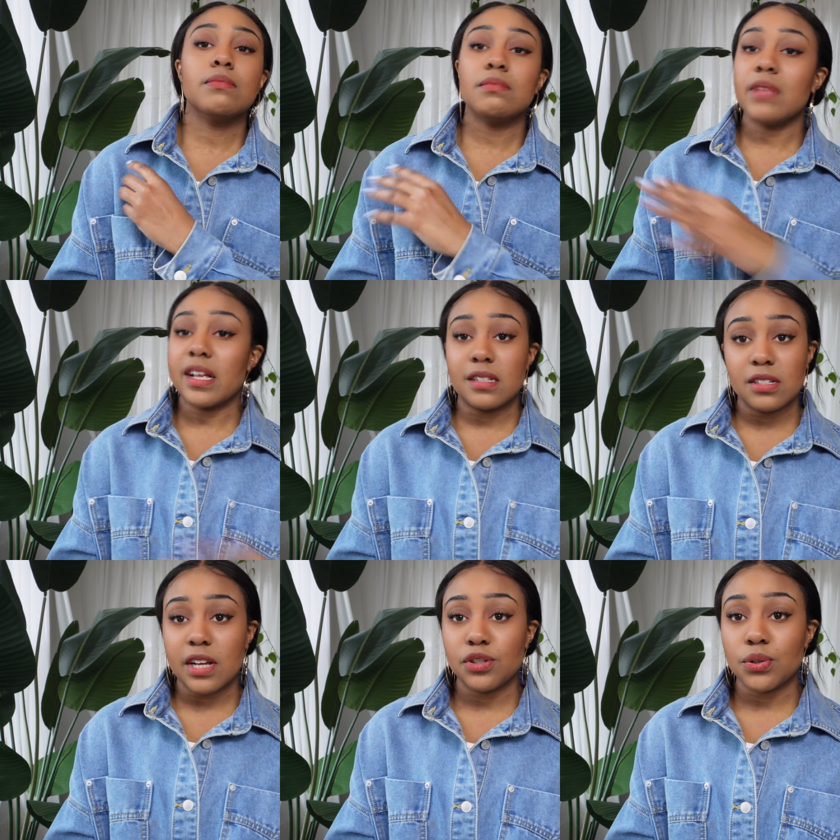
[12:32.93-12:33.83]
that's an
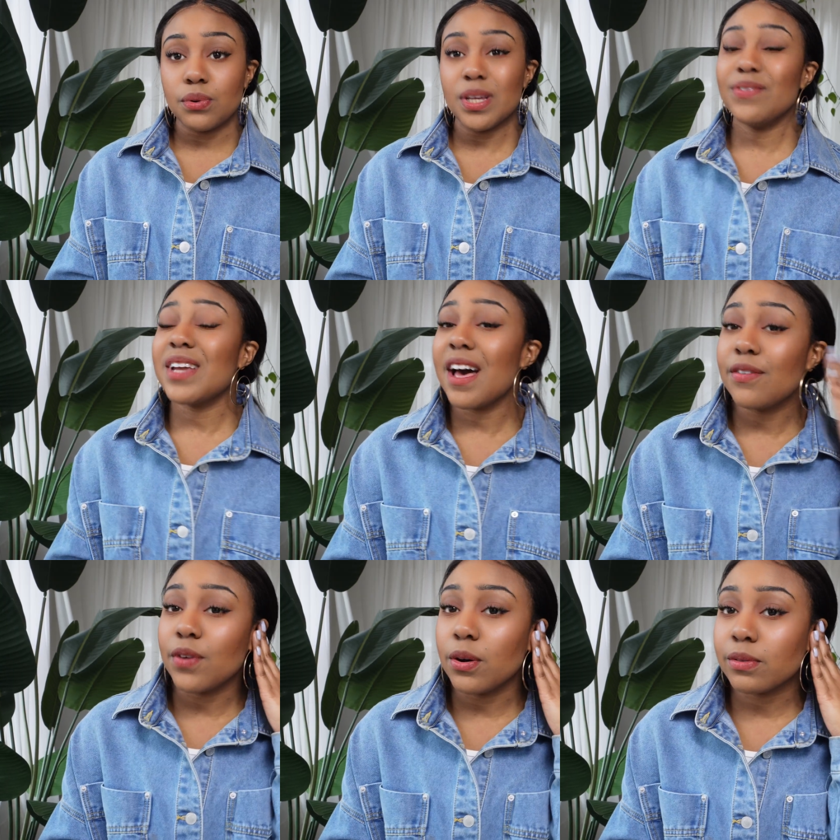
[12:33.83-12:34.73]
essential. Even
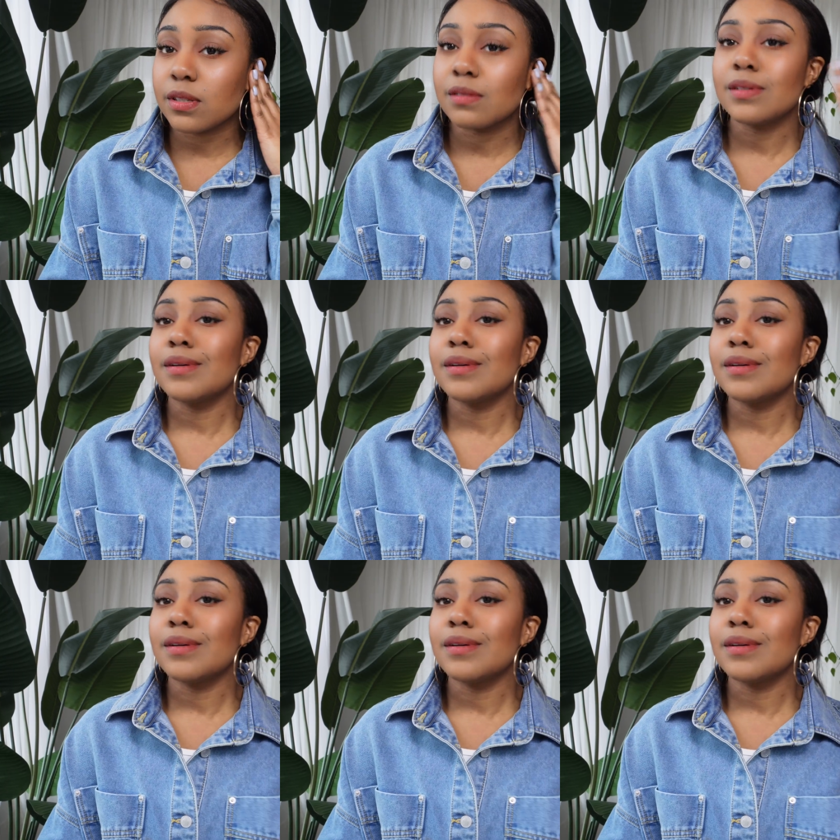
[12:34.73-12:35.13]
headphones.